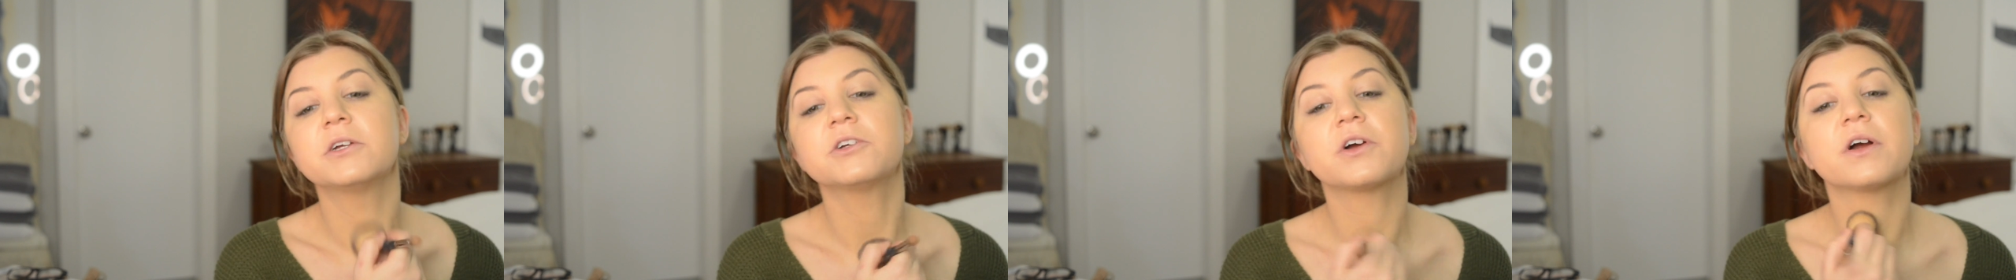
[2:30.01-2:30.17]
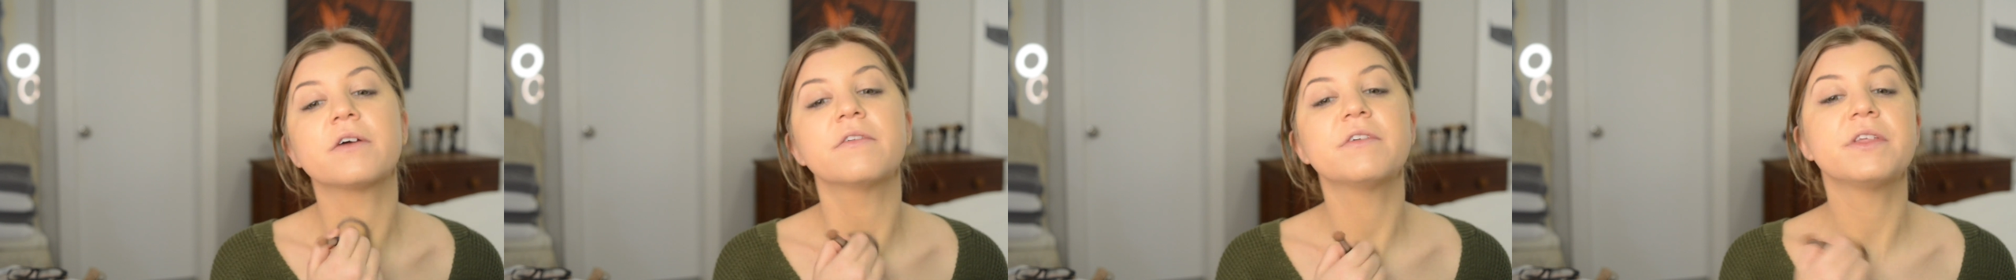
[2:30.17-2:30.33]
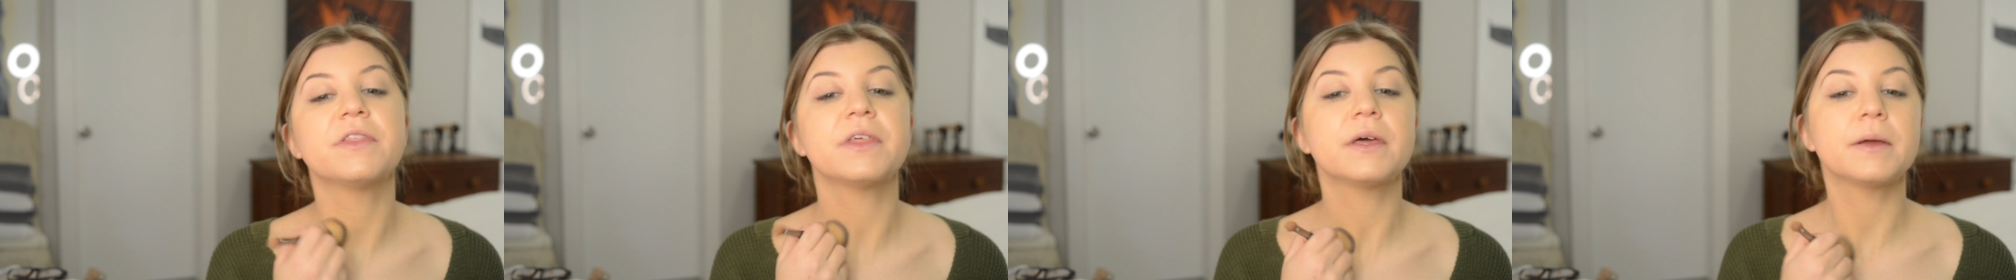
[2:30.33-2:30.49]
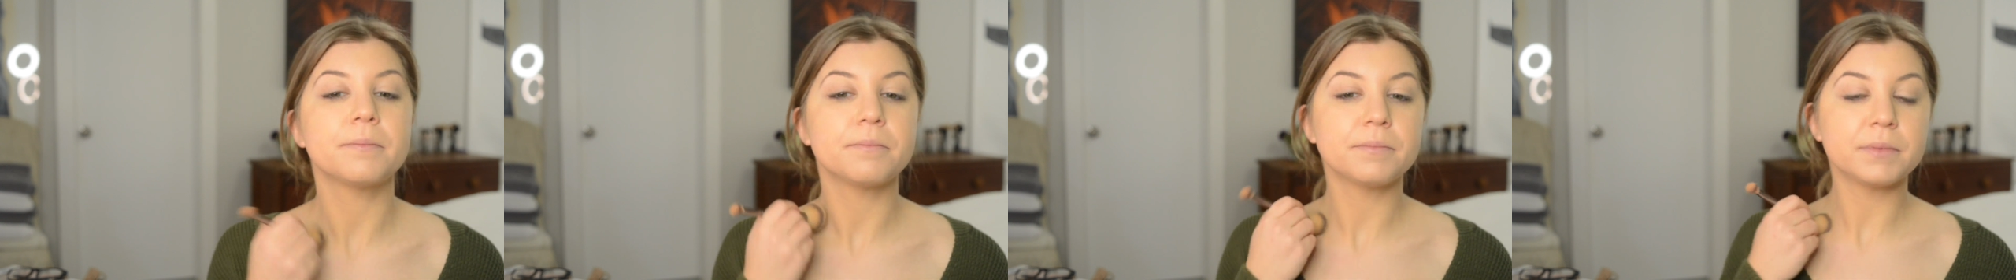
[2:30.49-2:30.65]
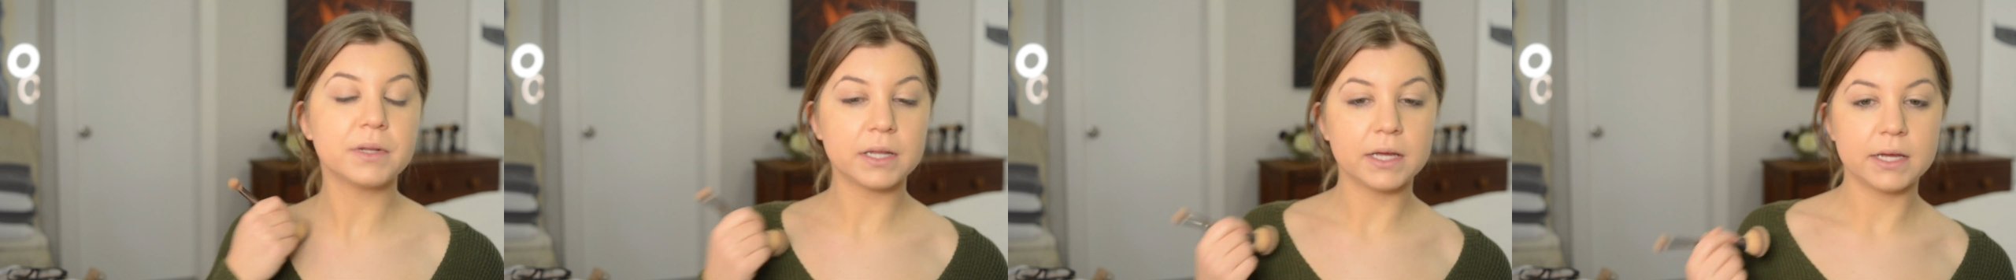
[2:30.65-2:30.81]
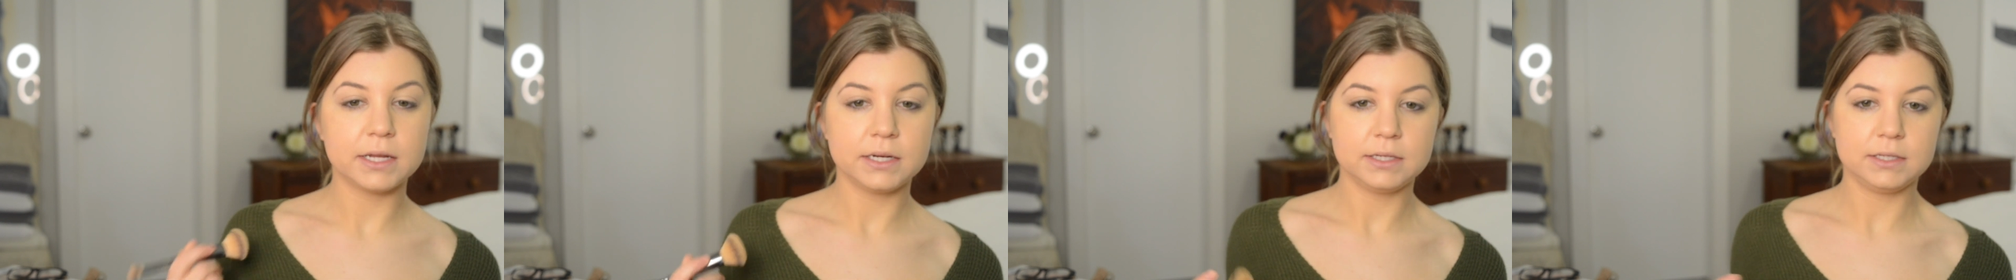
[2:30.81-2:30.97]
sure everything
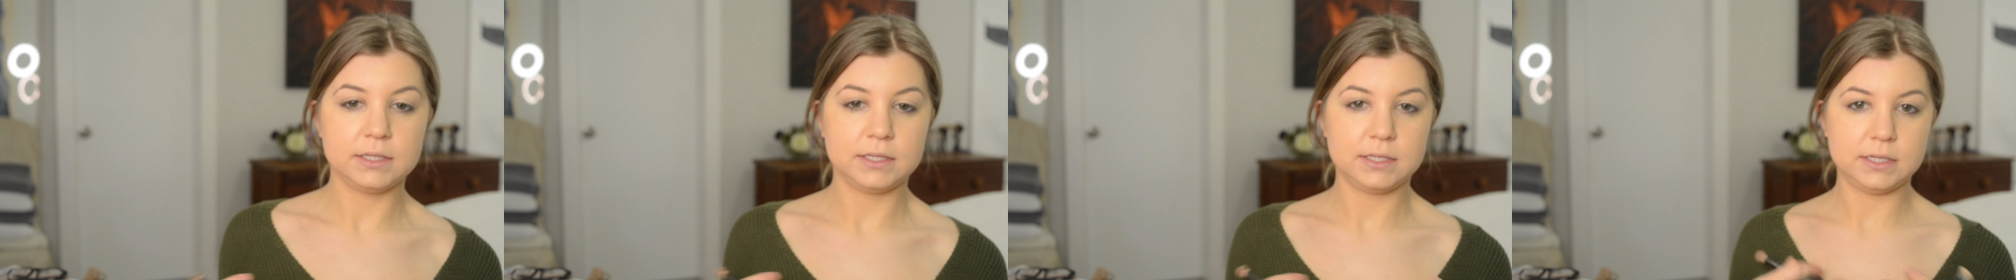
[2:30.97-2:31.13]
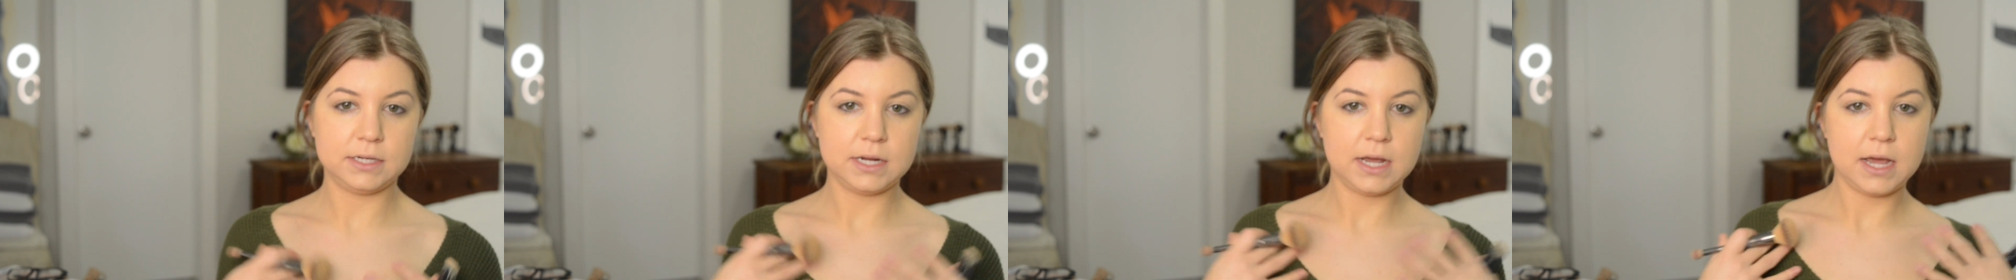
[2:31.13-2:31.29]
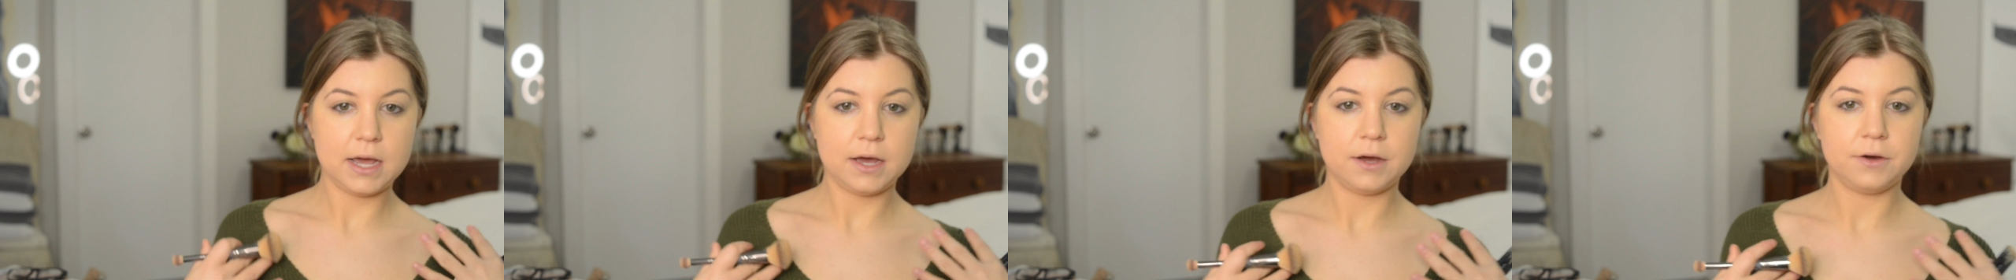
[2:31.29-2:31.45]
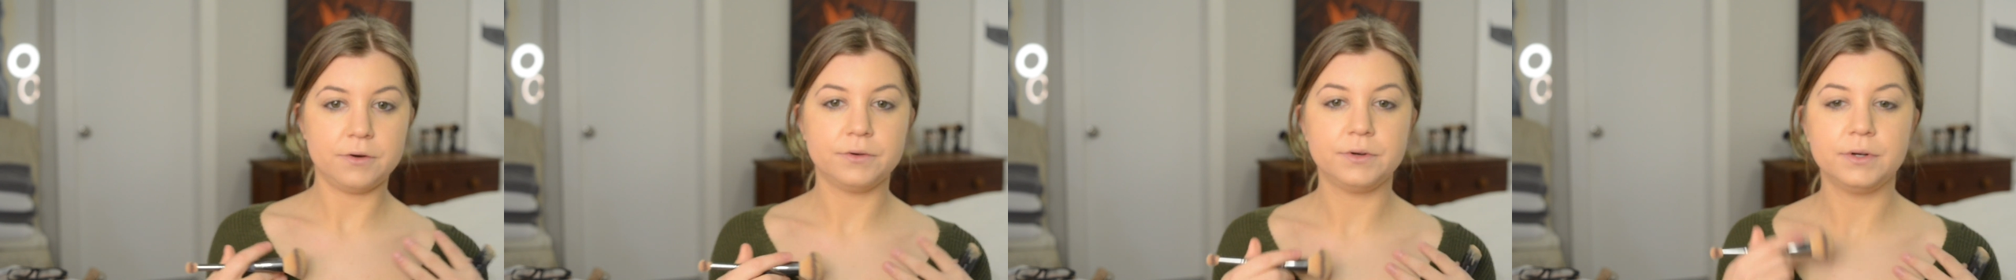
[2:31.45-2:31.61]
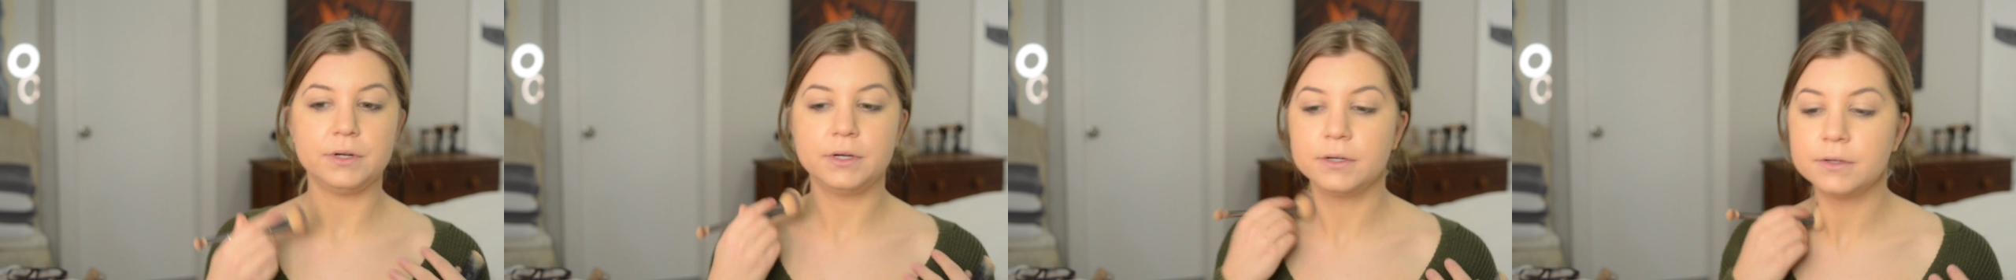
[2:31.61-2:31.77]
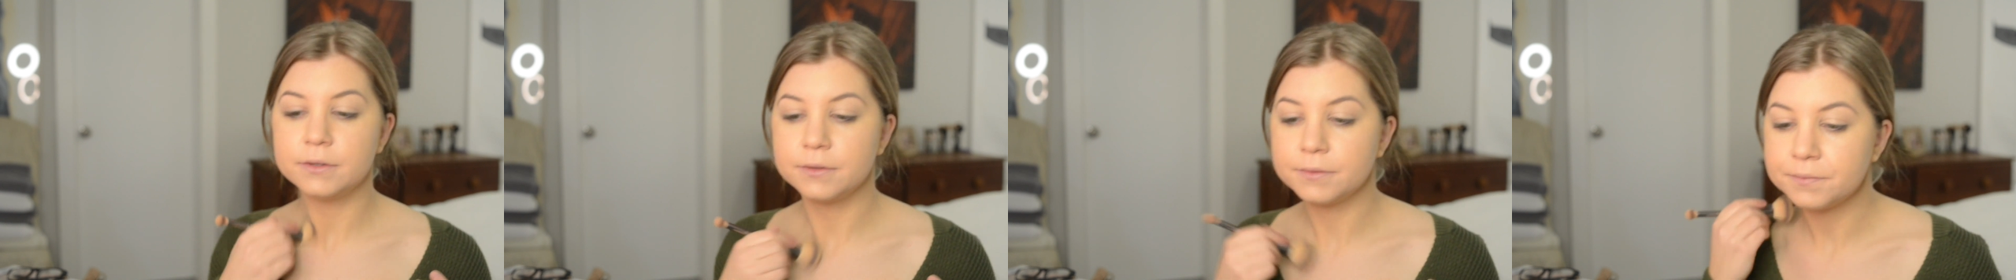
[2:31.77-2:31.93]
blends
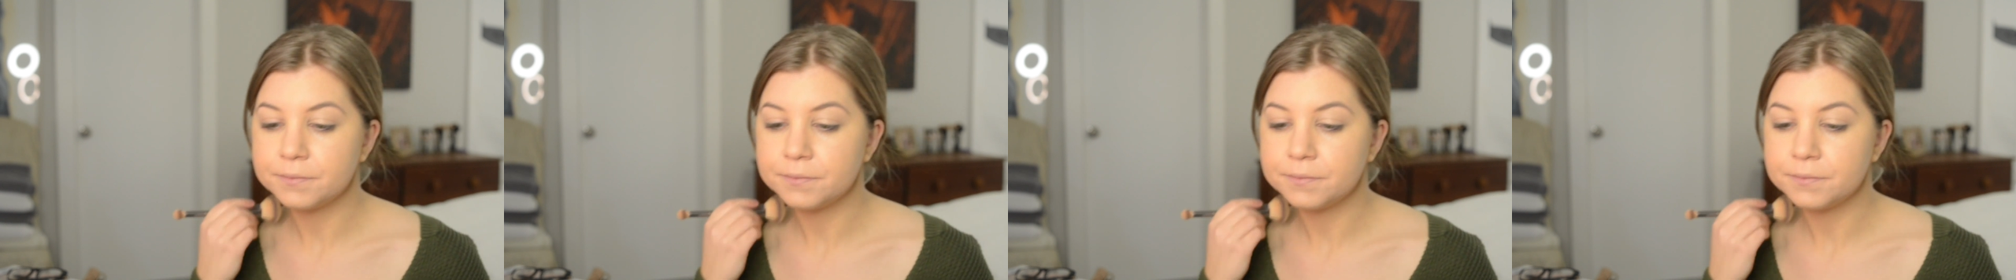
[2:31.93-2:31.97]
down.